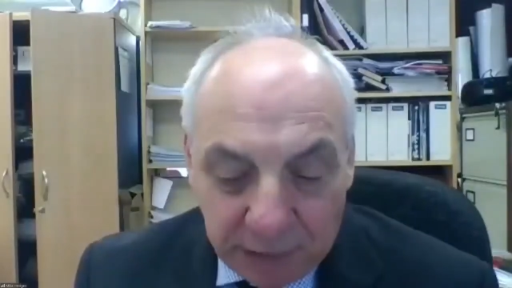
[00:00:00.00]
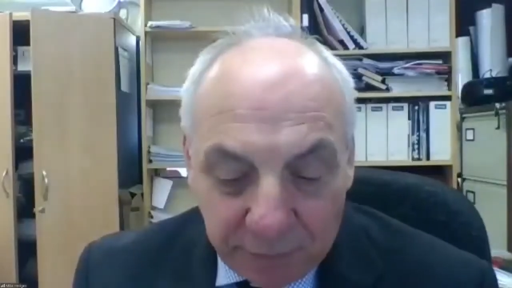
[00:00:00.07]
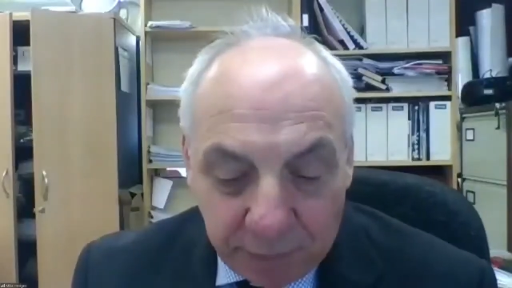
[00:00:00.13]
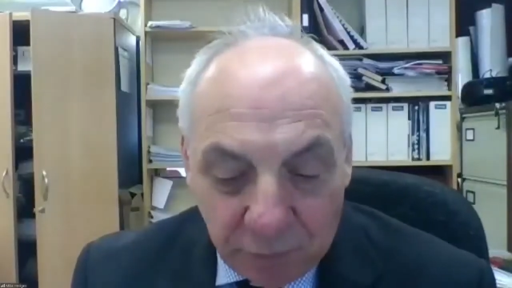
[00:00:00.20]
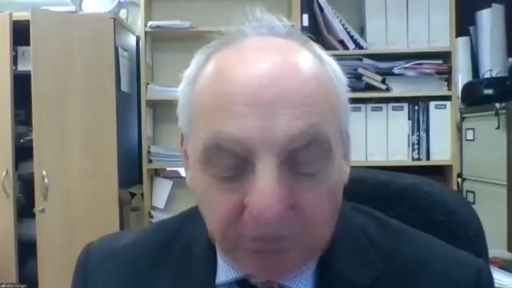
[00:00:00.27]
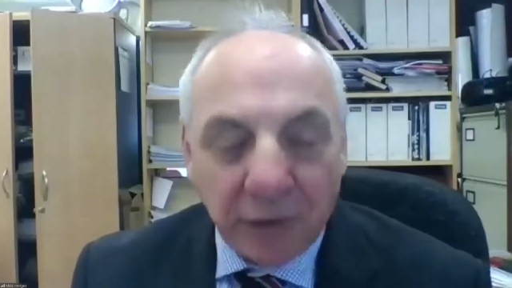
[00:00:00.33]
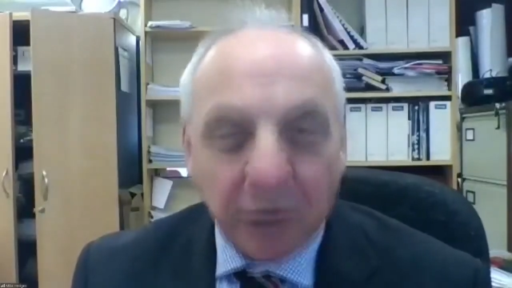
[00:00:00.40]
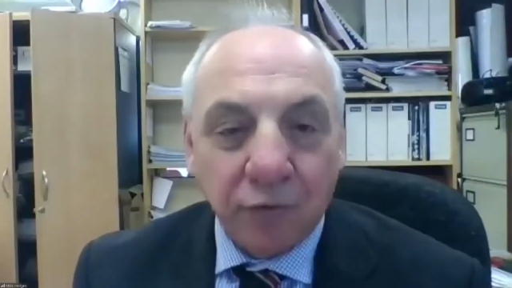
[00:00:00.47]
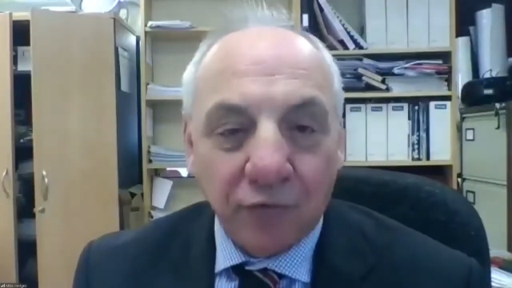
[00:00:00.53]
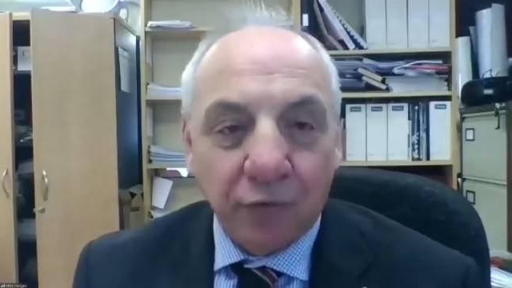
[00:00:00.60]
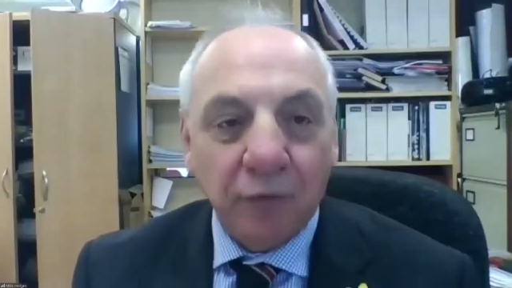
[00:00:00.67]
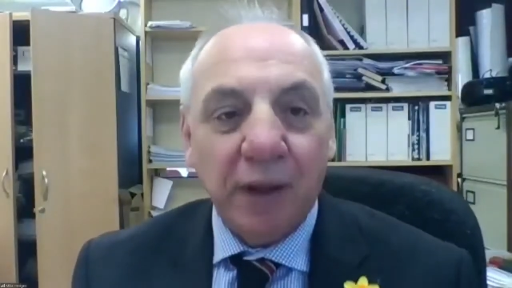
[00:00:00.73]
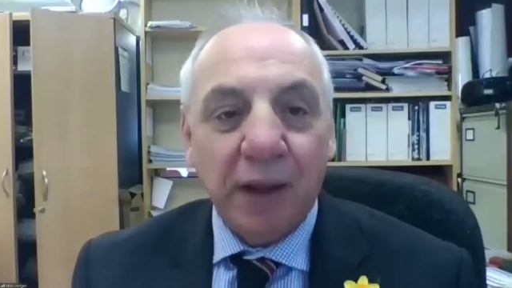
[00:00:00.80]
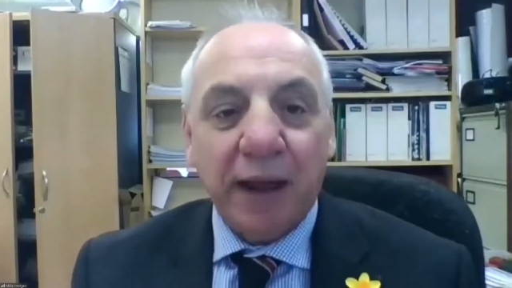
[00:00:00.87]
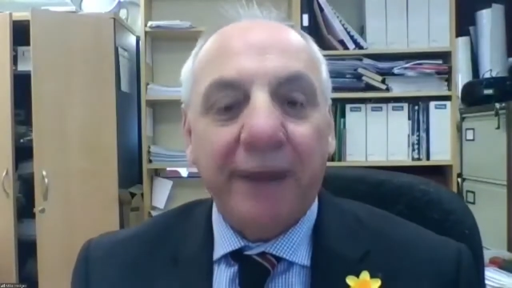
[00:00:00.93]
in rent control,
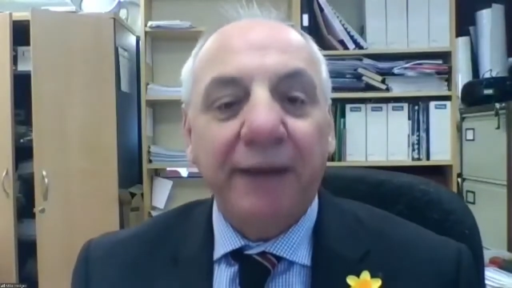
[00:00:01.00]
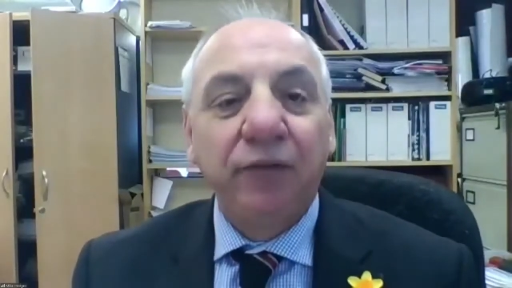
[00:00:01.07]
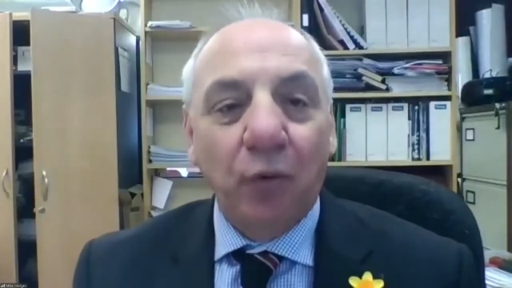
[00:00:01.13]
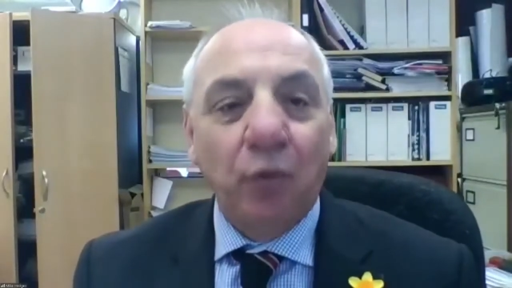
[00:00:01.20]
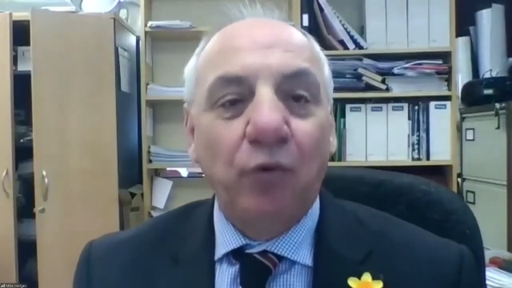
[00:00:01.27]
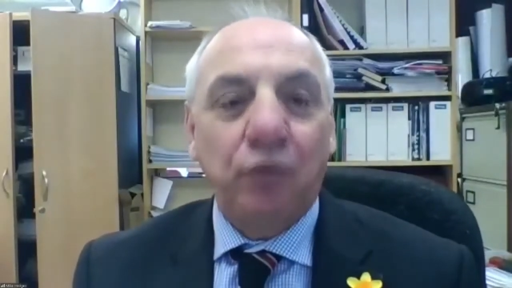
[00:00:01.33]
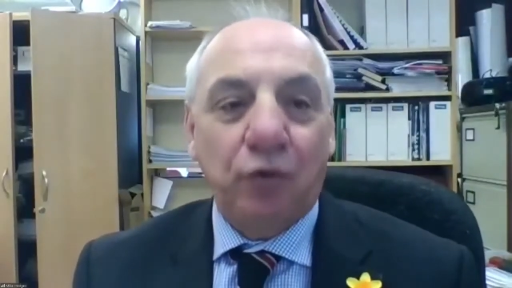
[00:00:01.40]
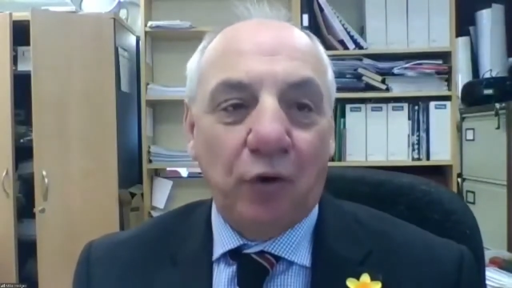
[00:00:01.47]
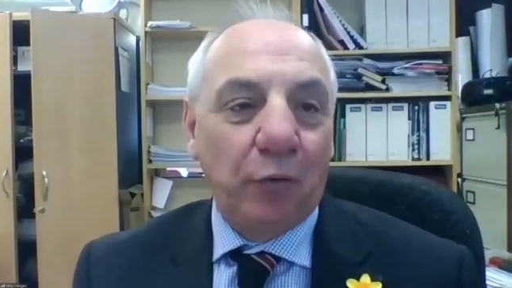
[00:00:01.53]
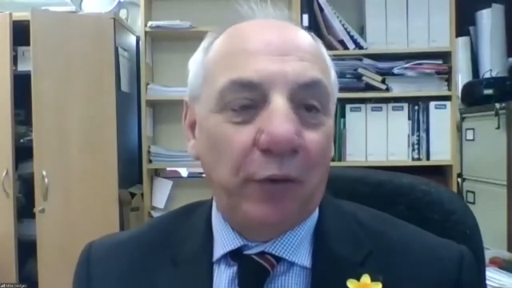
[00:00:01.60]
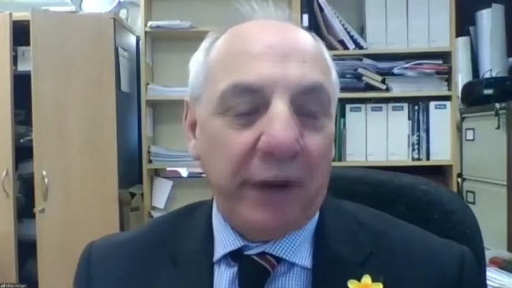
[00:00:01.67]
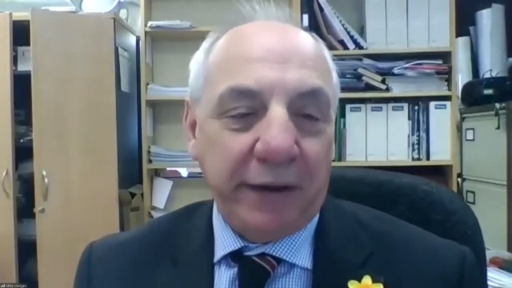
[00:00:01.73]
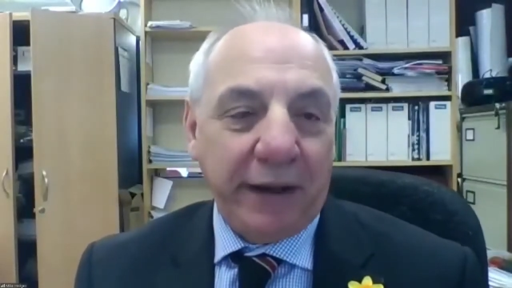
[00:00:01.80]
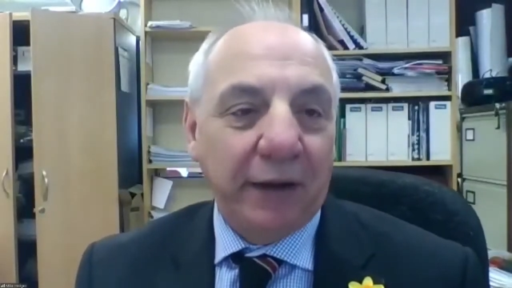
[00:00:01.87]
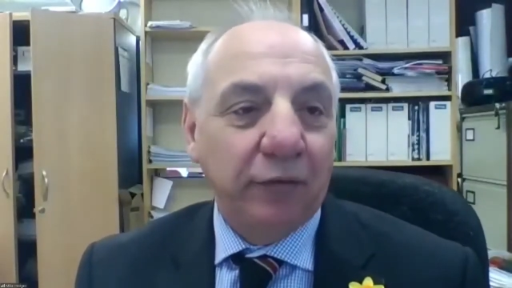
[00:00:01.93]
and I don't own any
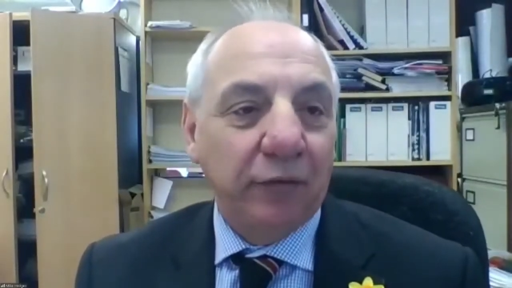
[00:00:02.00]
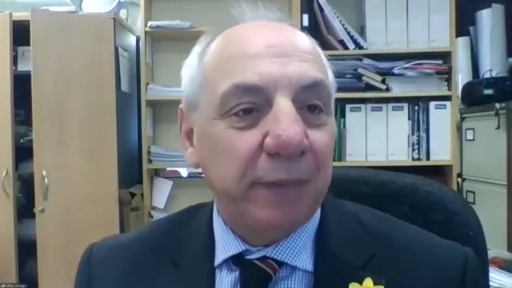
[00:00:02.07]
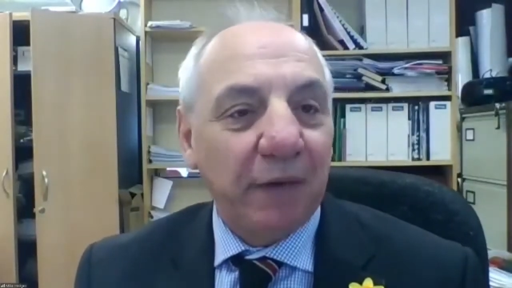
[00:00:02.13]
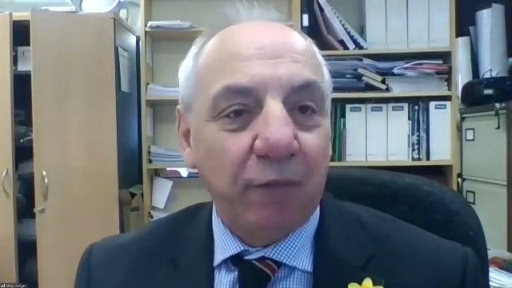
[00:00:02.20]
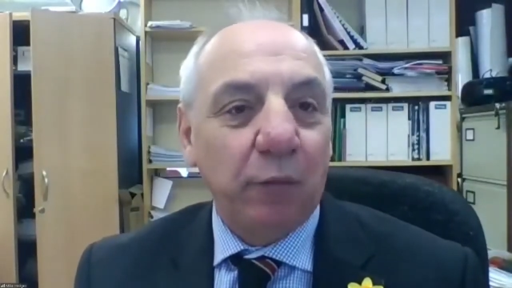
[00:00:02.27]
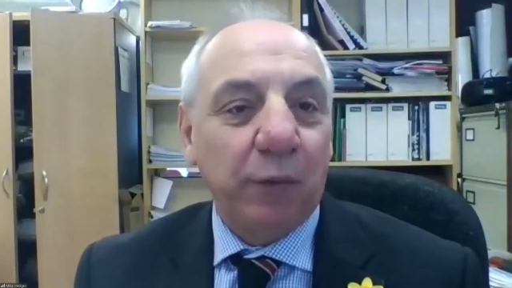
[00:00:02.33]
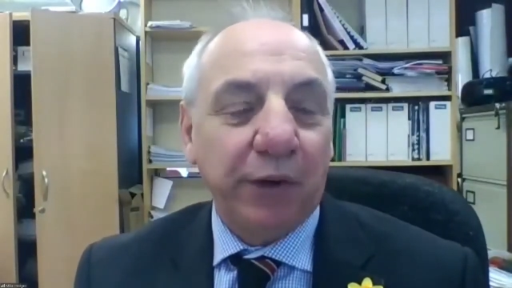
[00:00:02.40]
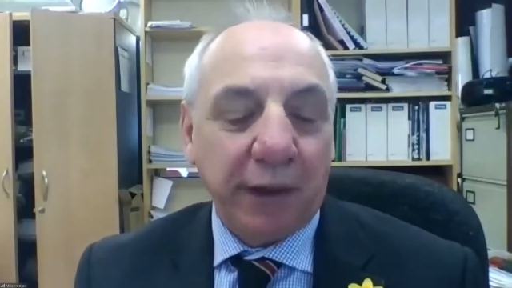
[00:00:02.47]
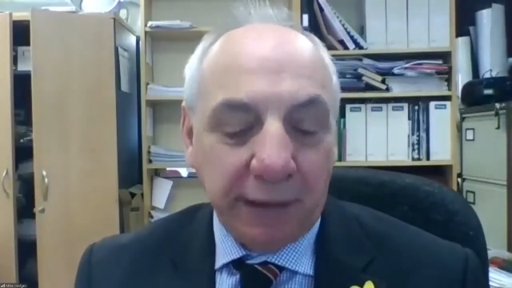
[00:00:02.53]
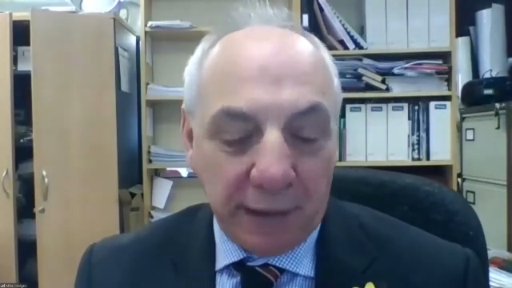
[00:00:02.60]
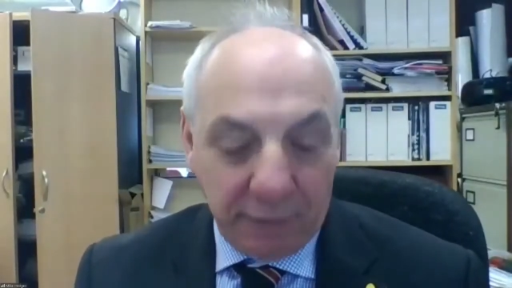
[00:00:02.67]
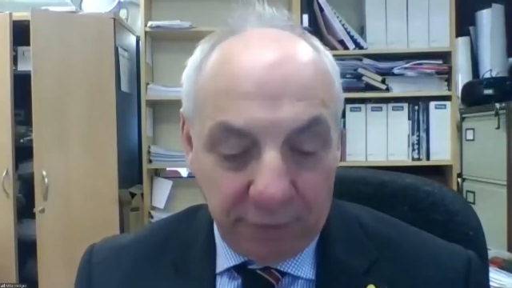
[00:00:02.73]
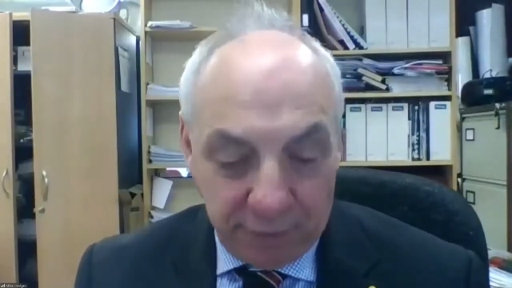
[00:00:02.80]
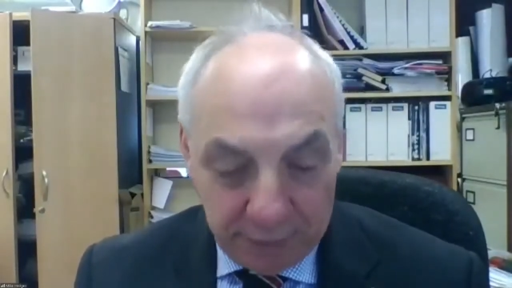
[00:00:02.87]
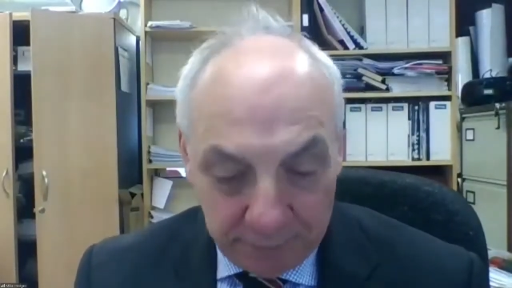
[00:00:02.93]
house apart from the one I live
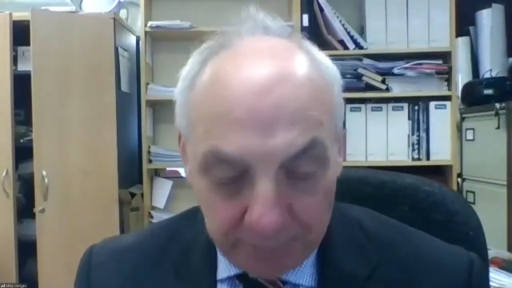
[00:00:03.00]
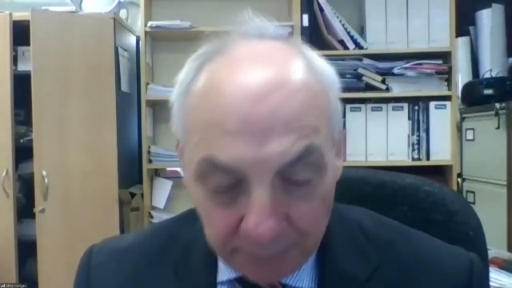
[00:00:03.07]
in.